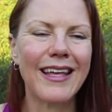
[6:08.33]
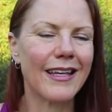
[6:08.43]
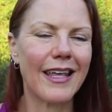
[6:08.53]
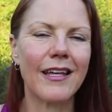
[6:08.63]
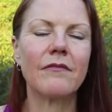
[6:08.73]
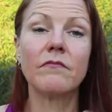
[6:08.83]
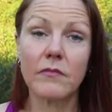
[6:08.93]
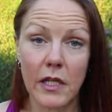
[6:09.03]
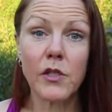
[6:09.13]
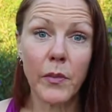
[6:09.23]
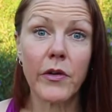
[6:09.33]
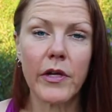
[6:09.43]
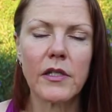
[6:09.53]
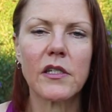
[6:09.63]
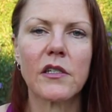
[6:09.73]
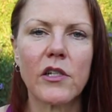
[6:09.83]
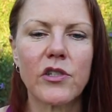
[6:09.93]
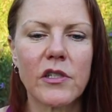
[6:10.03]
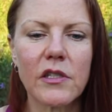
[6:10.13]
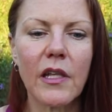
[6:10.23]
Again, experiences, not
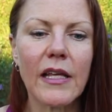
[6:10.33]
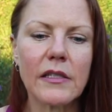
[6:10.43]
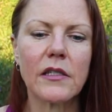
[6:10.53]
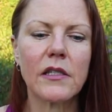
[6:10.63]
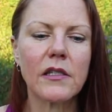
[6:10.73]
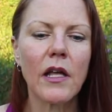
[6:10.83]
just lessons.